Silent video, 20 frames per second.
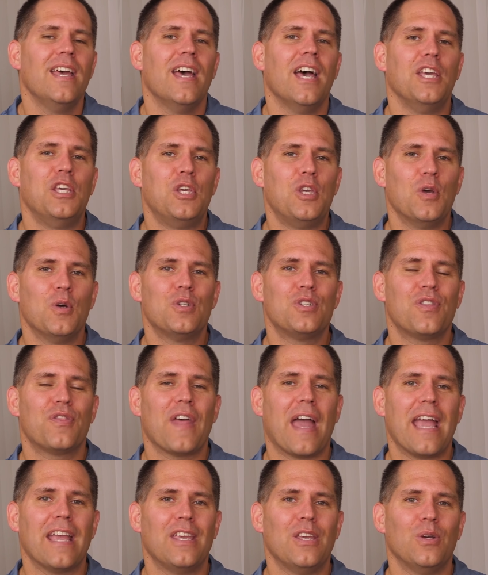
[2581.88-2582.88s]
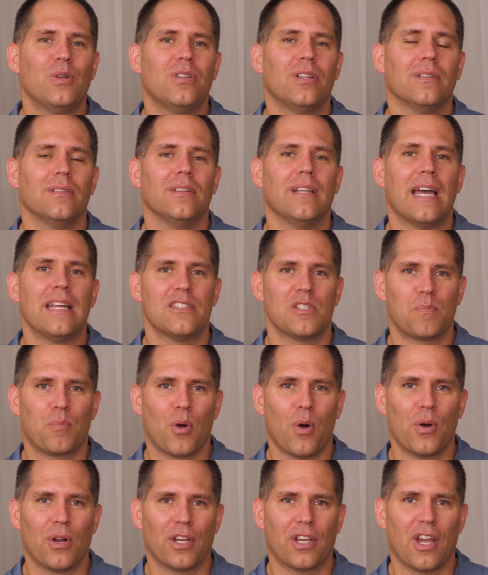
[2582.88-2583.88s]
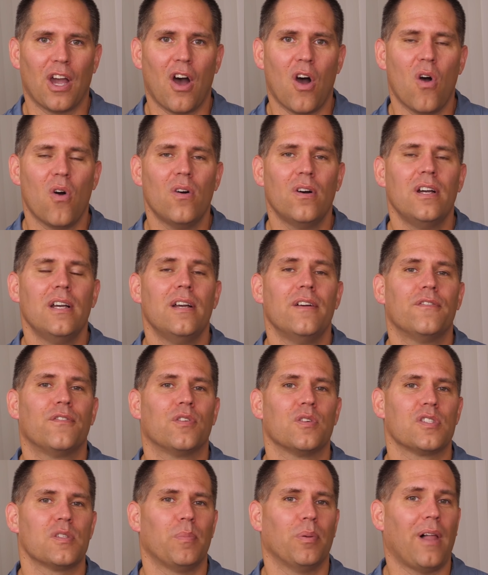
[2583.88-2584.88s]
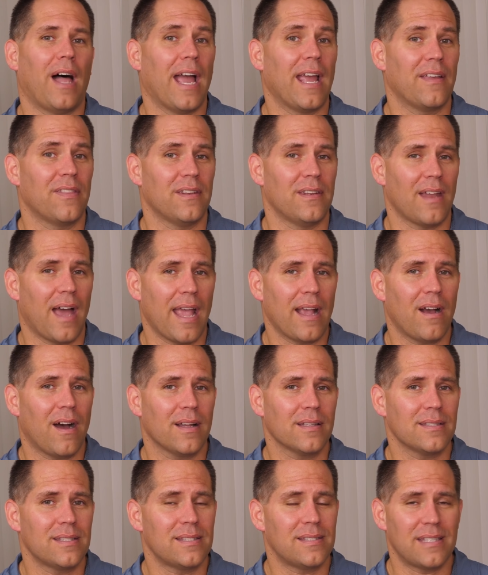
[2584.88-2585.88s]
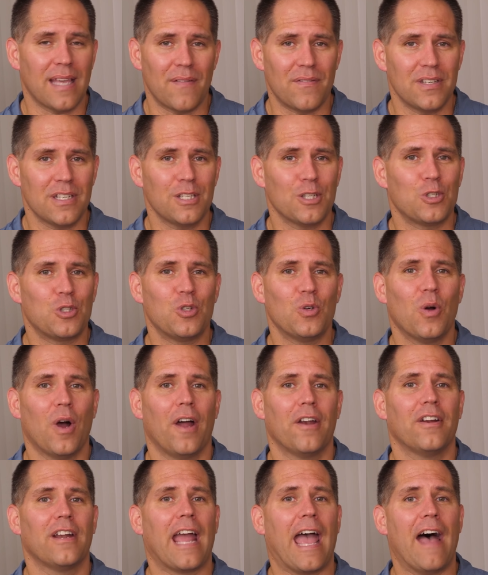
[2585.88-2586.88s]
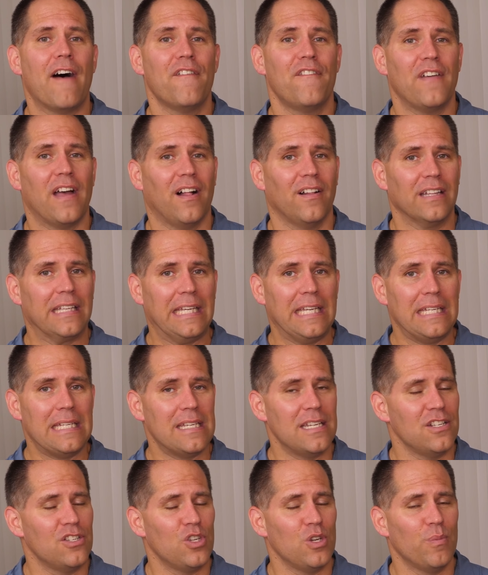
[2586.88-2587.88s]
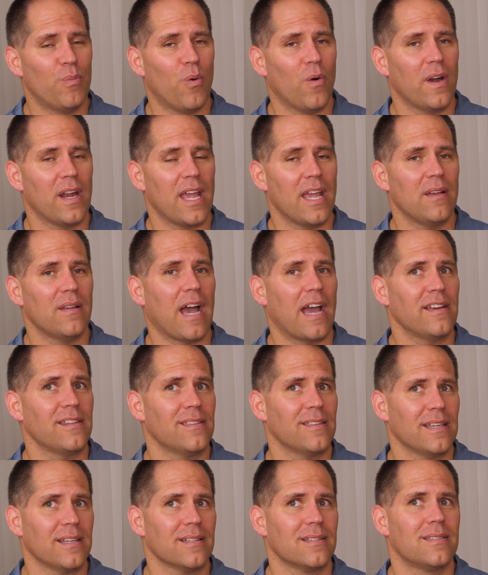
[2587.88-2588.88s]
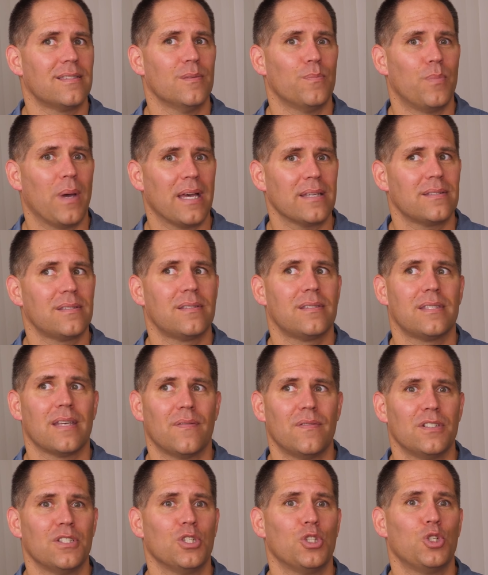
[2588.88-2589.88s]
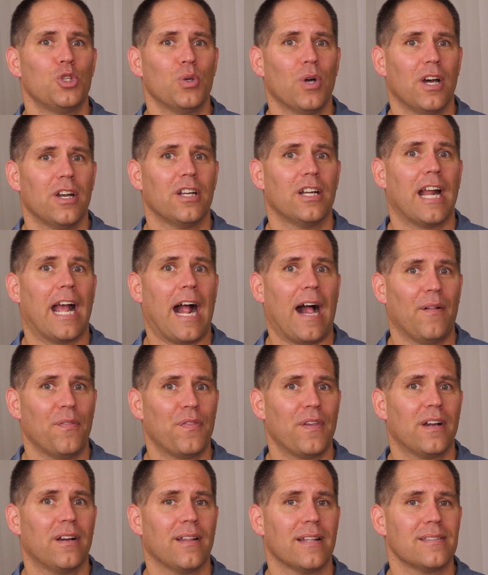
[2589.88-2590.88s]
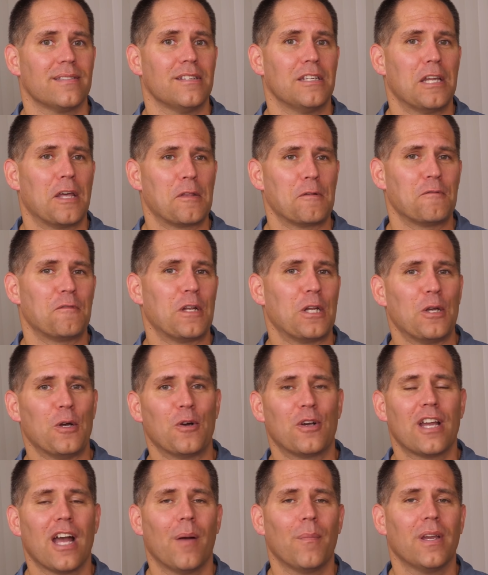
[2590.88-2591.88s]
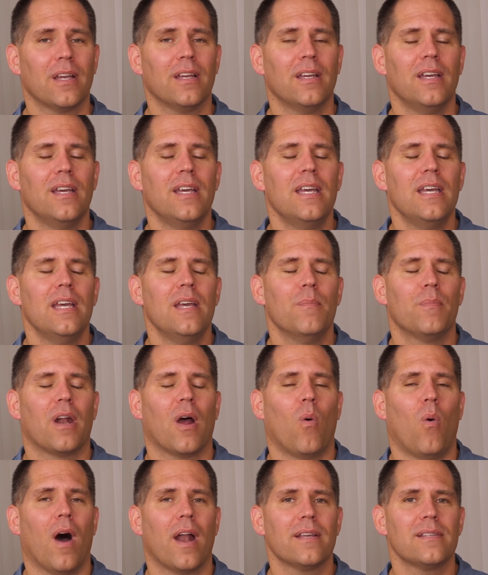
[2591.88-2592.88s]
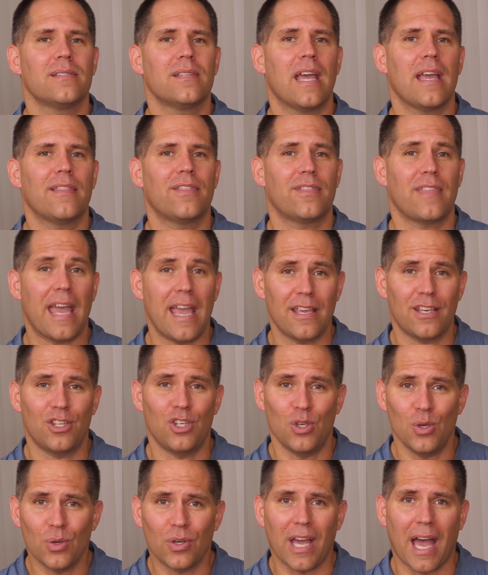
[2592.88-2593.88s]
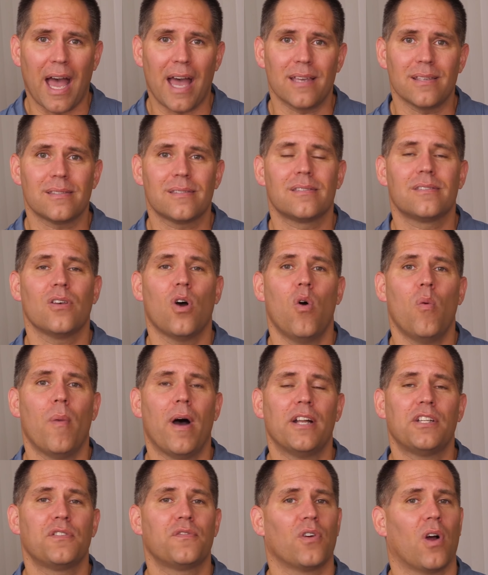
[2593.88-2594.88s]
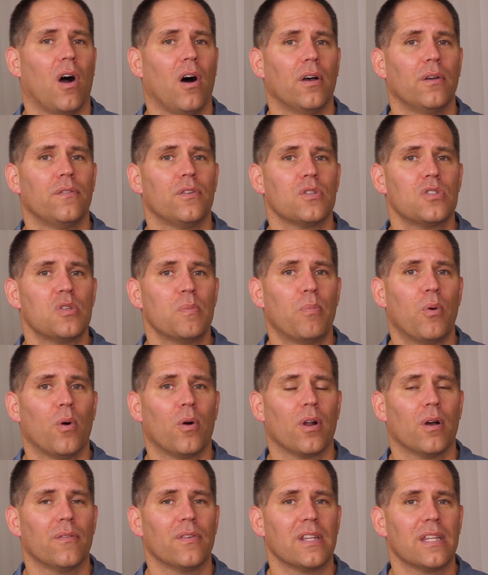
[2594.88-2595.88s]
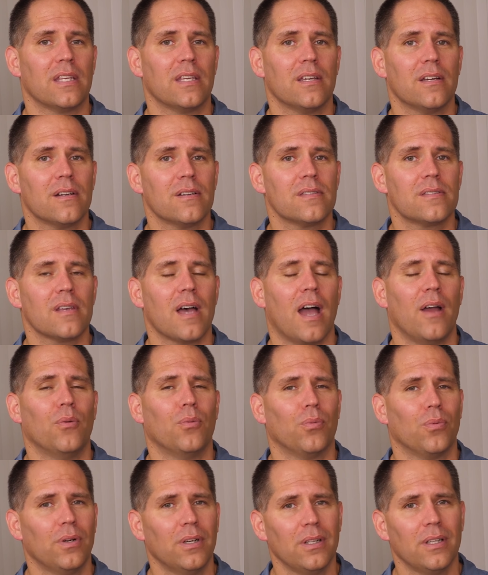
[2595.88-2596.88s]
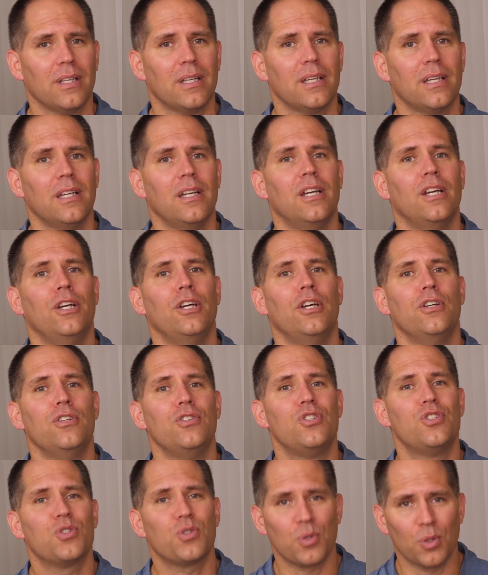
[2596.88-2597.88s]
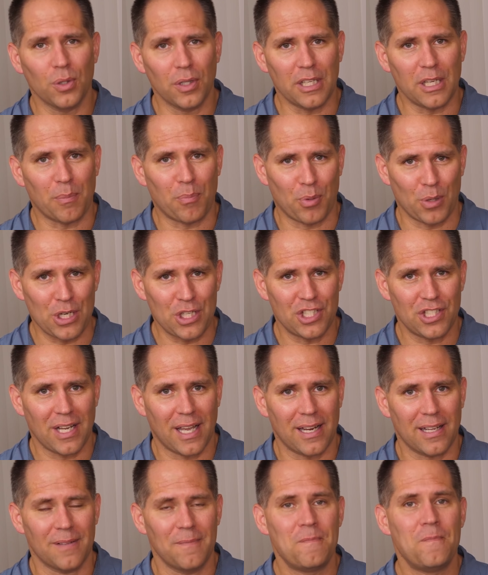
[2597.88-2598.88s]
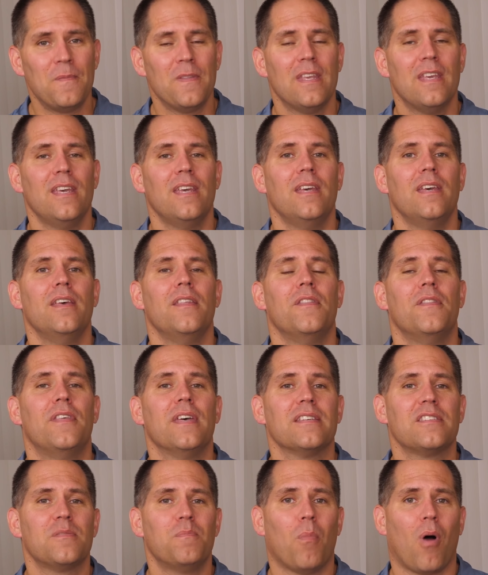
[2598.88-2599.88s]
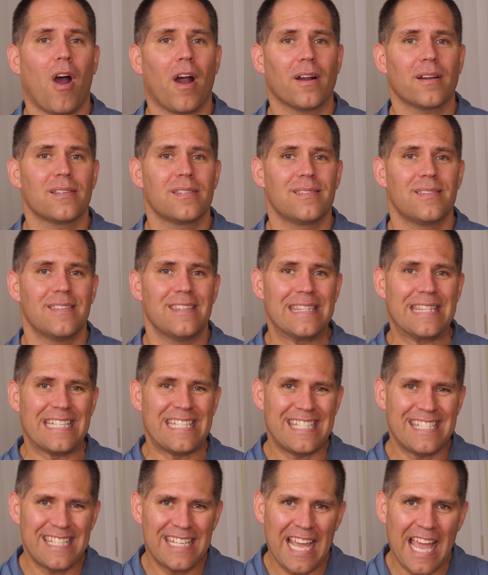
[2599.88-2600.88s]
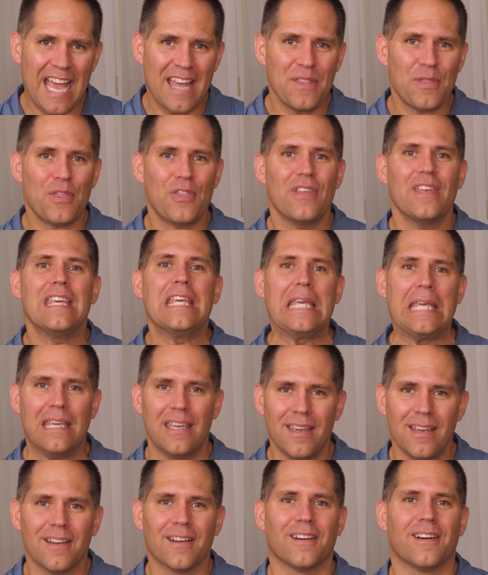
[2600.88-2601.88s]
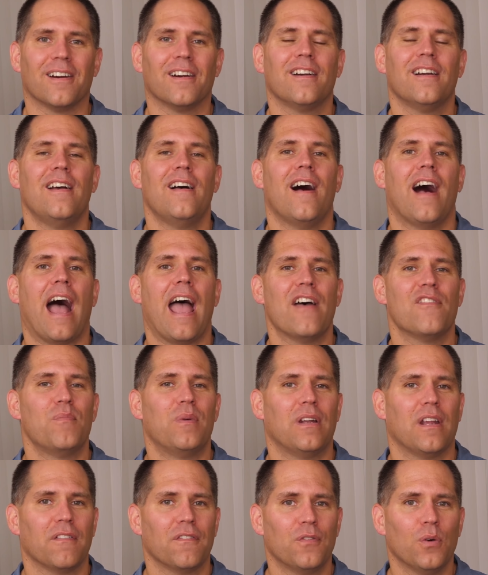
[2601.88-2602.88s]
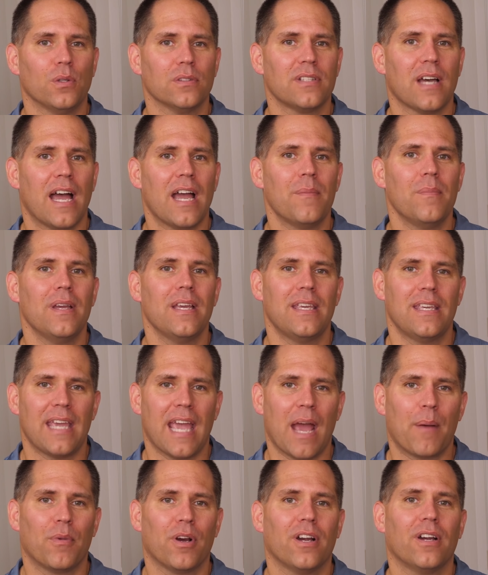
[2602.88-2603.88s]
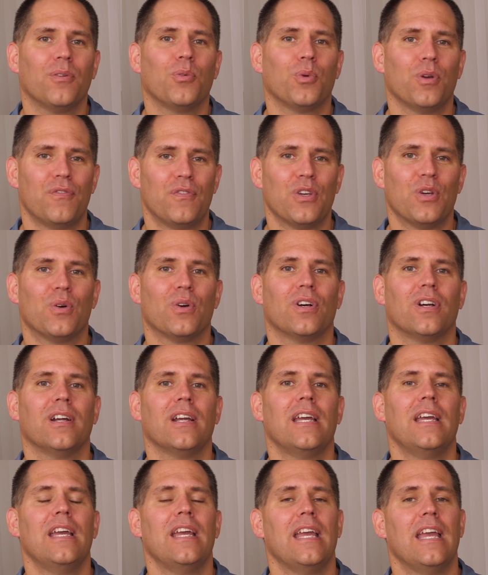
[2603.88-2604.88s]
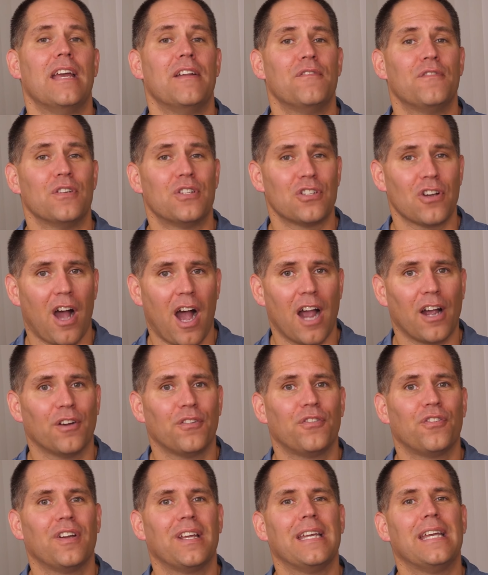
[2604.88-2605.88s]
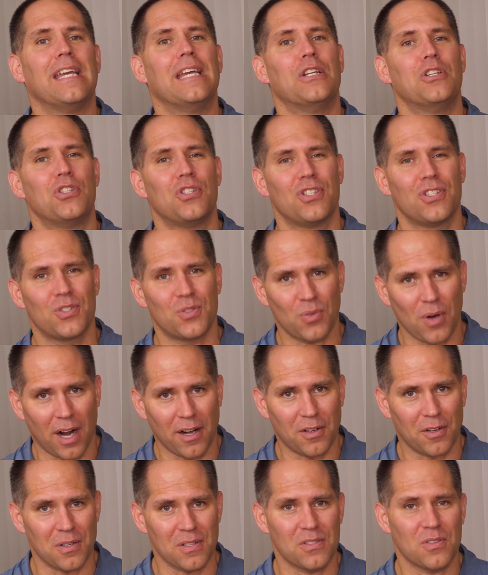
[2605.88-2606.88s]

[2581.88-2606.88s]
A huge thank you to LensProToGo for supplying the Nikon 70 to 200 FL ED 2.8. I think it's the best 70 to 200 out there. That's another video coming. But I want to say thank you guys so much for all of your support over the years. I really, truly appreciate it. This marks the 10th year I have been a full-time camera reviewer and photography instructor.